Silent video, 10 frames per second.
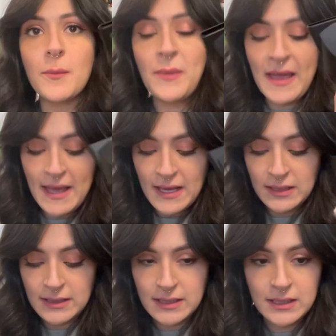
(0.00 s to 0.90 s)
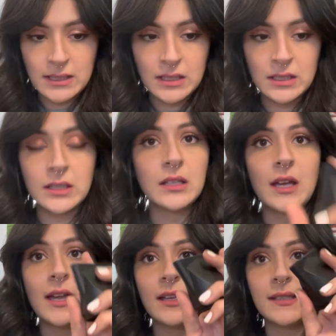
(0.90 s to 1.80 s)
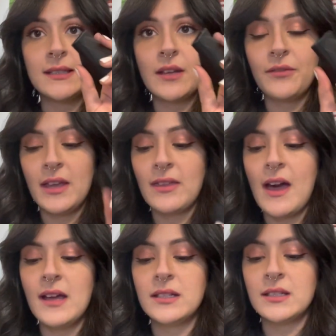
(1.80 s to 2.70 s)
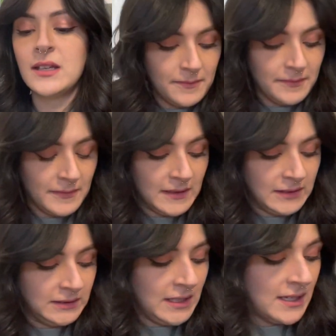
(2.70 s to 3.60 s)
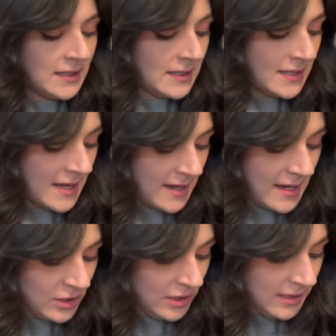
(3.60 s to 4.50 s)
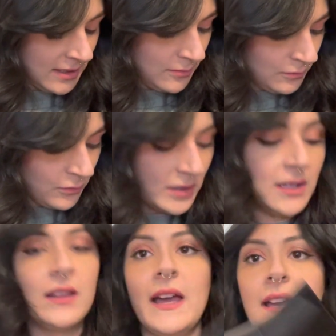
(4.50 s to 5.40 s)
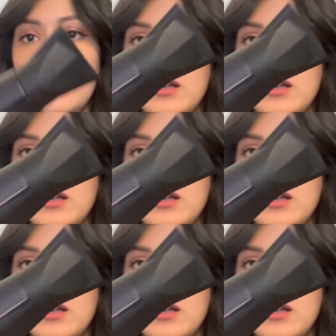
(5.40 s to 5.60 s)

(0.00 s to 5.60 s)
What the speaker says: bangs, and stuff like that. And yeah, I just really like